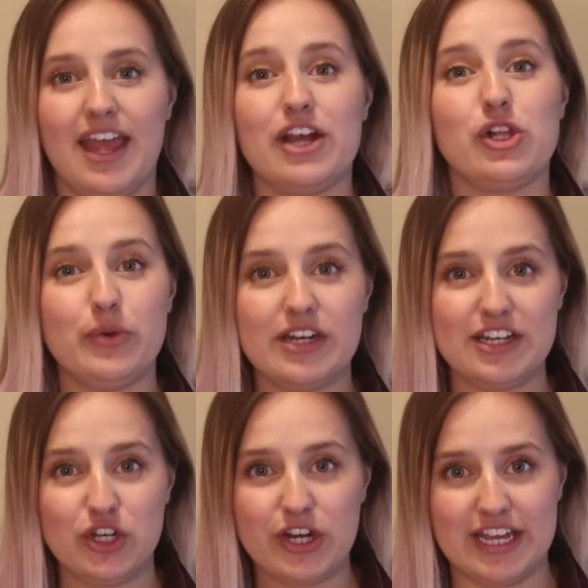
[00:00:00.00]

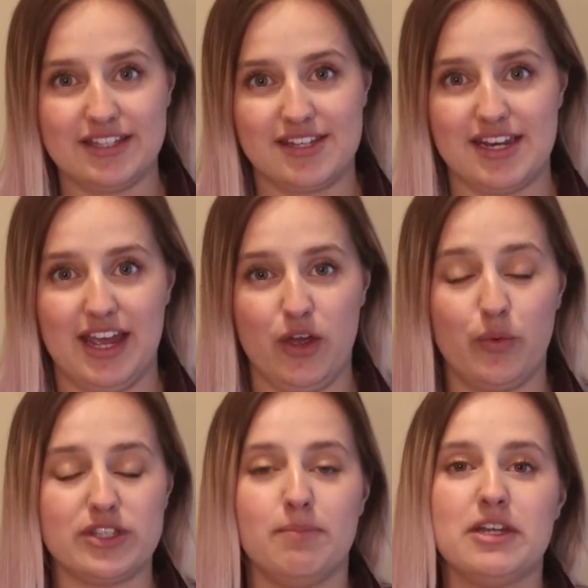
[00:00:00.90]
Included in your kits today
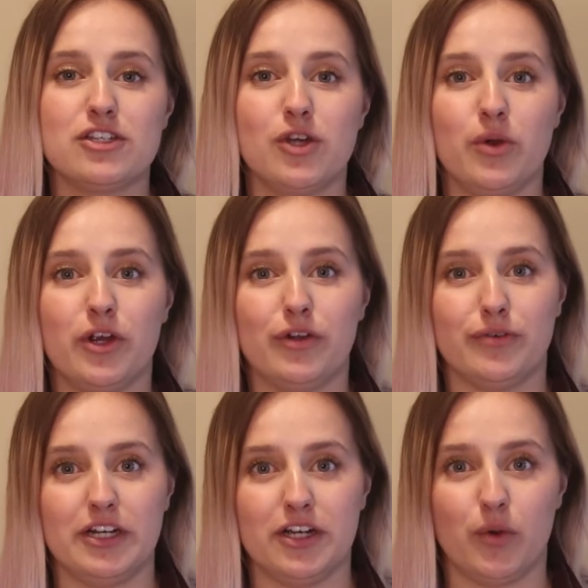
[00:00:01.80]
was a Minnesota
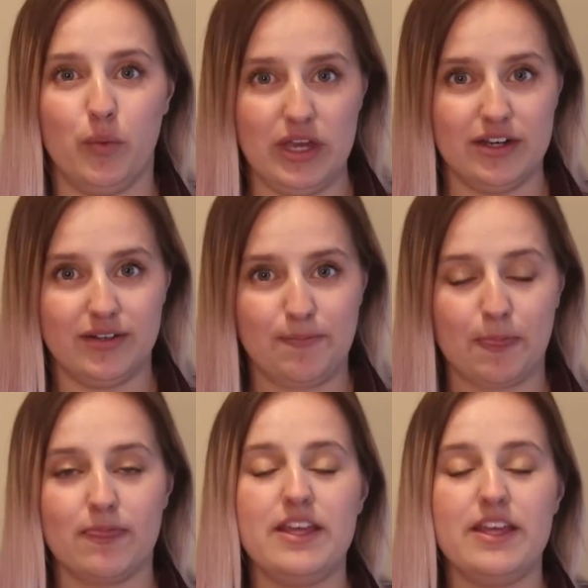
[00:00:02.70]
Career Wheel.